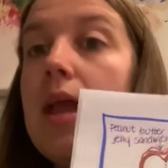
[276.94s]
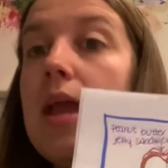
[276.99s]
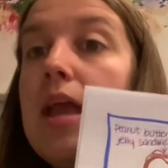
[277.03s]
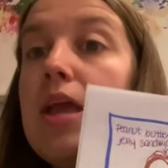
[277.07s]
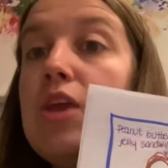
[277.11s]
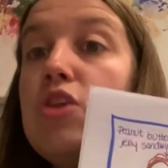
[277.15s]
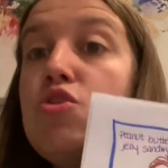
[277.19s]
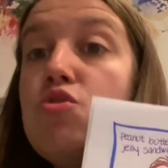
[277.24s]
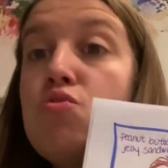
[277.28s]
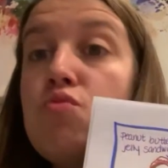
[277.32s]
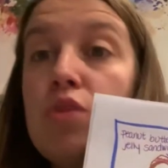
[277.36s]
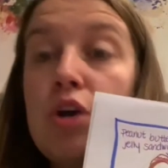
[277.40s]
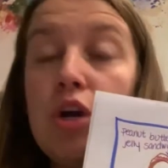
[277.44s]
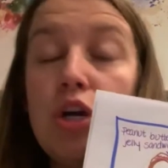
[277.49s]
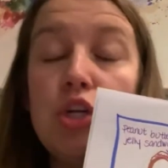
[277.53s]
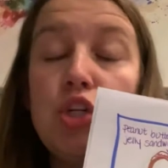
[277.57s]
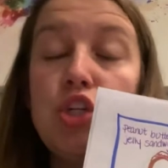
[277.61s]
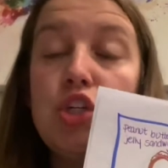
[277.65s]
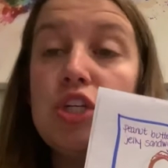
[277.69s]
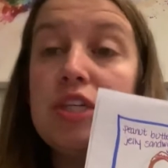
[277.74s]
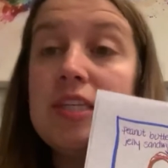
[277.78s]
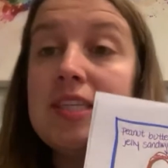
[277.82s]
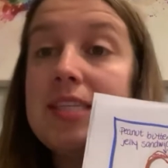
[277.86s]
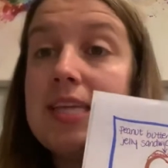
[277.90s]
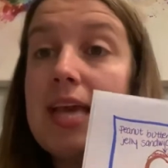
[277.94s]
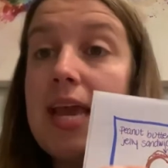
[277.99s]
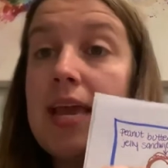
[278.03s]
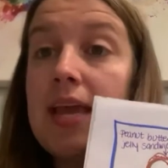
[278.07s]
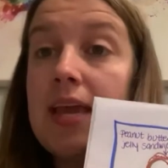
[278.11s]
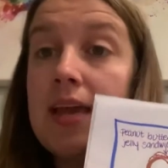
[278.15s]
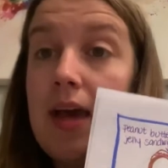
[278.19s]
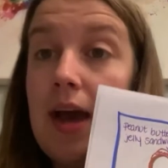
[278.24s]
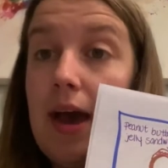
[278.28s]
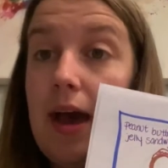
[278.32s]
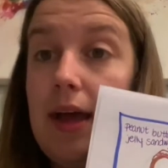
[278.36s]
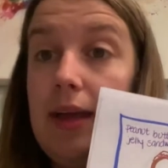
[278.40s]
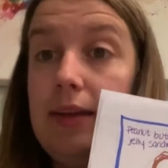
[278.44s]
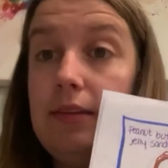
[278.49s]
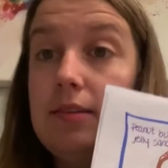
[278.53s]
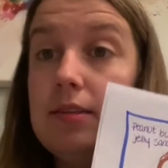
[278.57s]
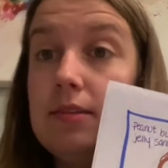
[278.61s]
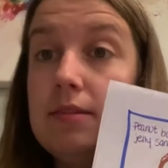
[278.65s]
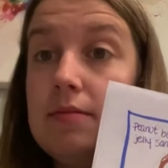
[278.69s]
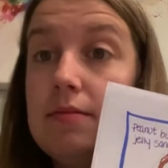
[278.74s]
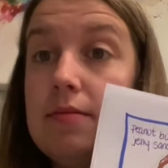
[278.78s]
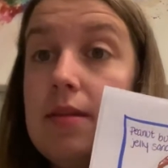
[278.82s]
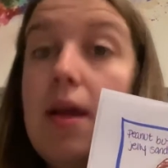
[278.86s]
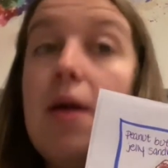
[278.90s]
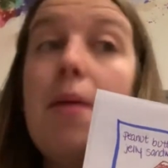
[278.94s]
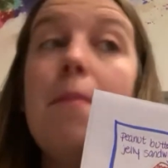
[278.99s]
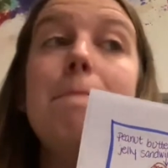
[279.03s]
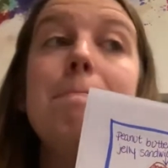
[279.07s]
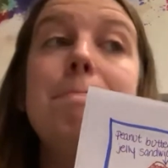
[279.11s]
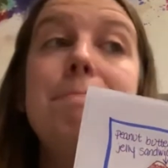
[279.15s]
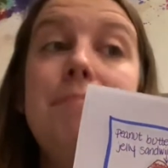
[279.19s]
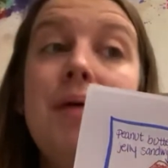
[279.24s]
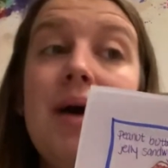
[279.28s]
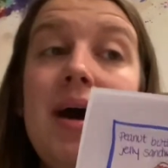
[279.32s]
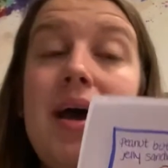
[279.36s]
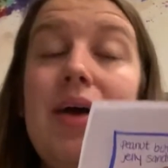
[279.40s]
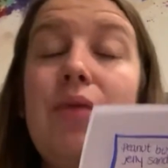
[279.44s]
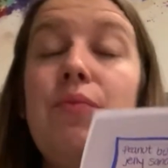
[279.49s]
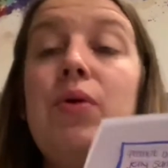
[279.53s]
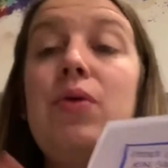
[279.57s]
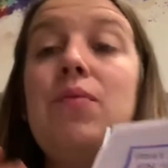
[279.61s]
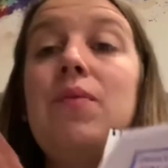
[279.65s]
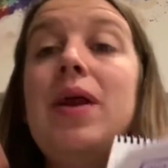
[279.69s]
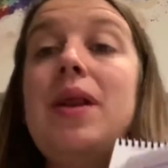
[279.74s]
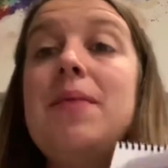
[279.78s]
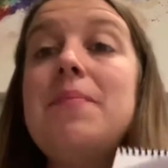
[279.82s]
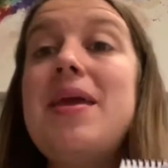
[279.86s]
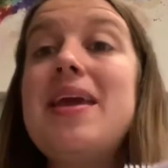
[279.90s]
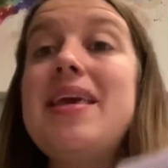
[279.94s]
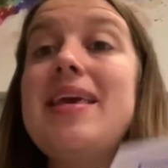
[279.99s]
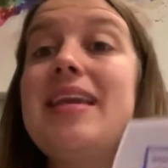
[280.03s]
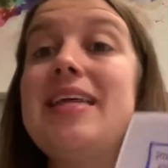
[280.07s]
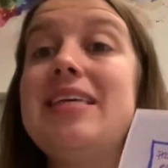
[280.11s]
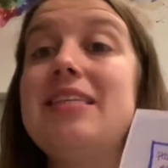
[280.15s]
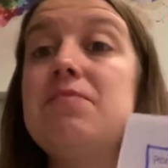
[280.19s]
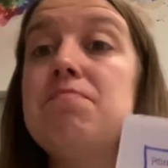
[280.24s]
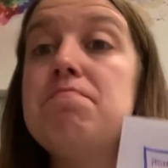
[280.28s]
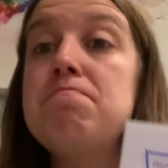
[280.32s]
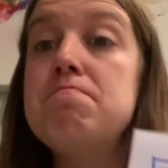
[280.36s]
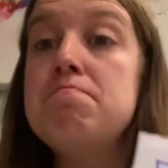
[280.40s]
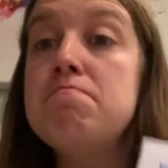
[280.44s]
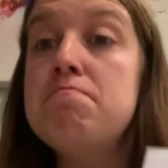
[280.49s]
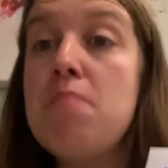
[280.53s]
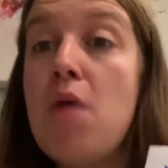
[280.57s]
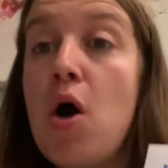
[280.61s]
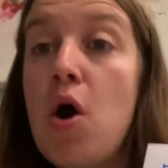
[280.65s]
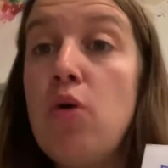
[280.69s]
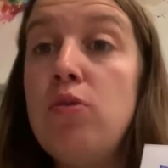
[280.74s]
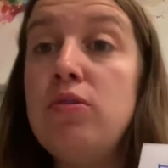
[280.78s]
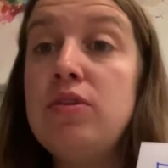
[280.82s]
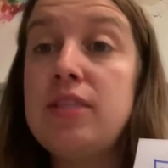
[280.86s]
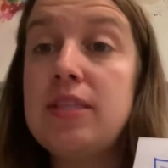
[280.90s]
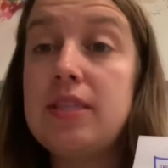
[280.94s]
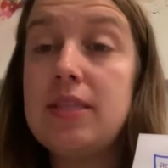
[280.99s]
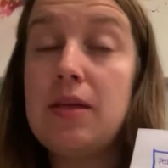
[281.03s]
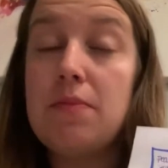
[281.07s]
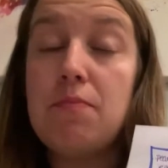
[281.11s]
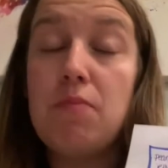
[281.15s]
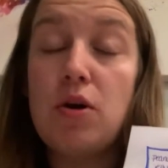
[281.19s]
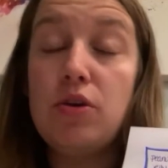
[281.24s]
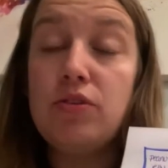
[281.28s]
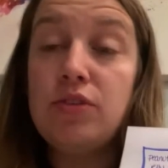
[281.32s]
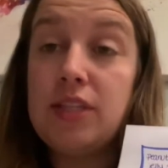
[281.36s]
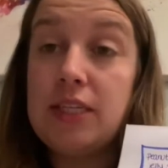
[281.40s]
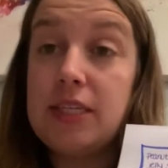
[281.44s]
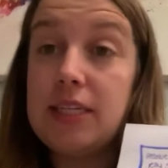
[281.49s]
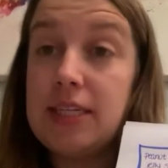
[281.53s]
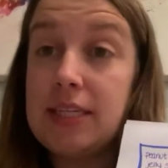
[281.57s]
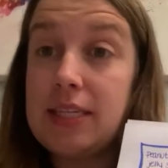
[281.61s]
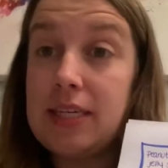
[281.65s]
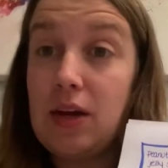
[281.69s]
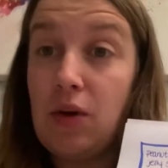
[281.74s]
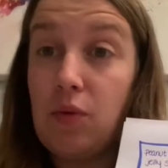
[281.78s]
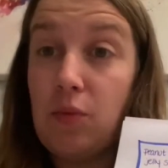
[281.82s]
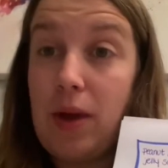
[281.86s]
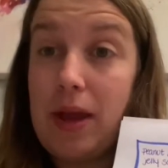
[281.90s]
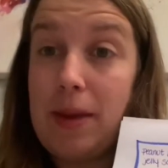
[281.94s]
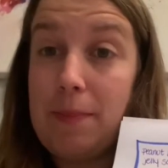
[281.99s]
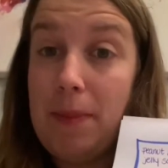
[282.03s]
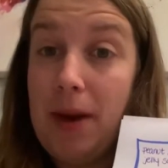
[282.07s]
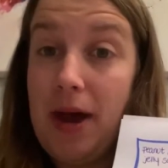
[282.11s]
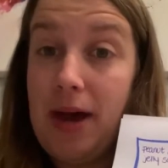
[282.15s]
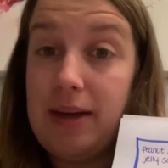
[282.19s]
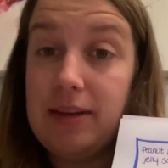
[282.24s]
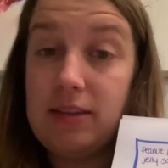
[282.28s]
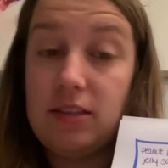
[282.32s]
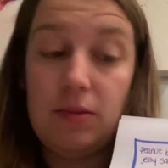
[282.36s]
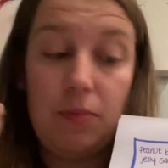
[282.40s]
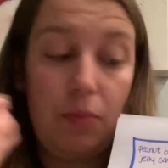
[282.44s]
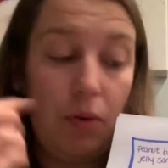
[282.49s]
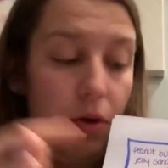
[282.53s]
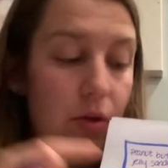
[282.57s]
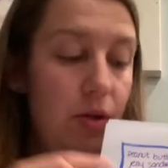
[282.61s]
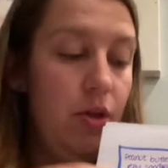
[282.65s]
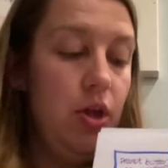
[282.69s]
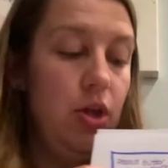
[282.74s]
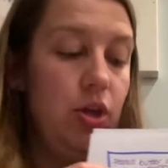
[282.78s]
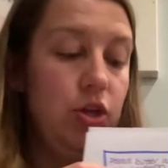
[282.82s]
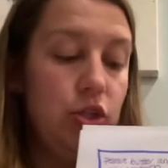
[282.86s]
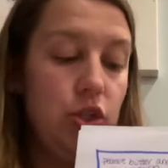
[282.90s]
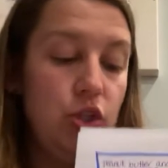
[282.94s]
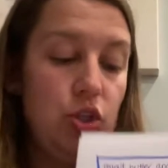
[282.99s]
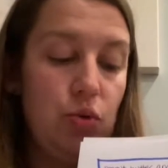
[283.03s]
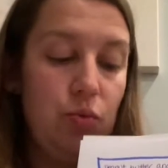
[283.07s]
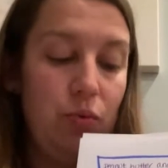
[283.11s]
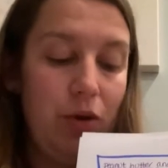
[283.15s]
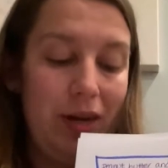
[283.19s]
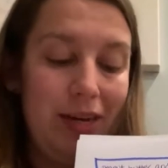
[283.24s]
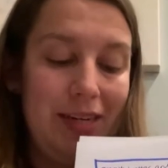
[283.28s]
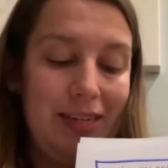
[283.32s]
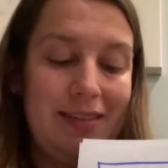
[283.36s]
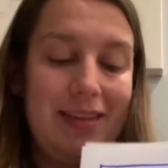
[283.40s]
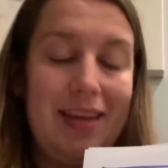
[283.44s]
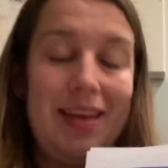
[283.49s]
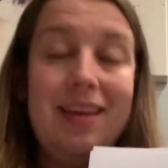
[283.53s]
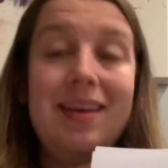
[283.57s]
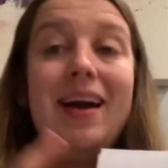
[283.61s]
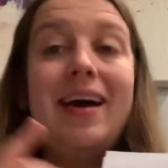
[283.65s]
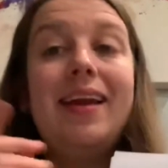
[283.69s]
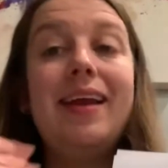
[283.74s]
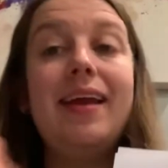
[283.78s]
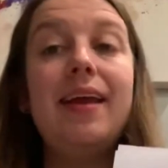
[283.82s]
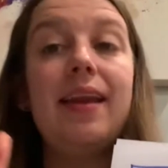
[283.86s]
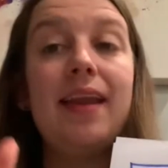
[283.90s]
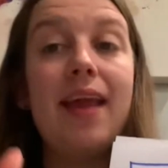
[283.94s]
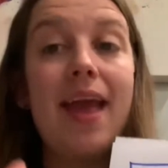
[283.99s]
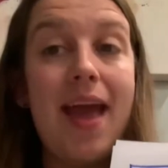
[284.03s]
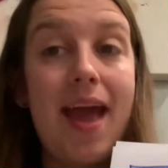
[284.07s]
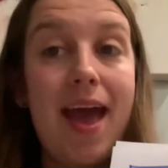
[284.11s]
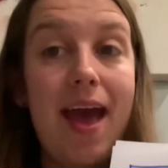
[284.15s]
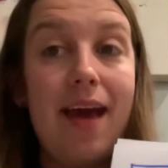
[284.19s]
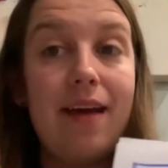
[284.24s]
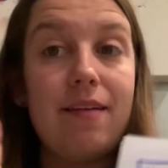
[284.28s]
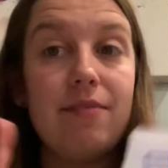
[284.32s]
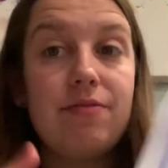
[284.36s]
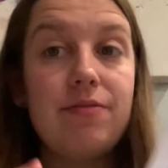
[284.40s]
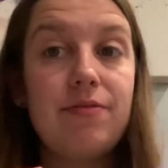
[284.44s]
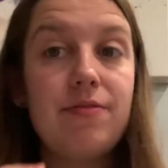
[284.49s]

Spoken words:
You could just say cut, but we want to make it as the most detailed way possible. So we're going to say cut in half.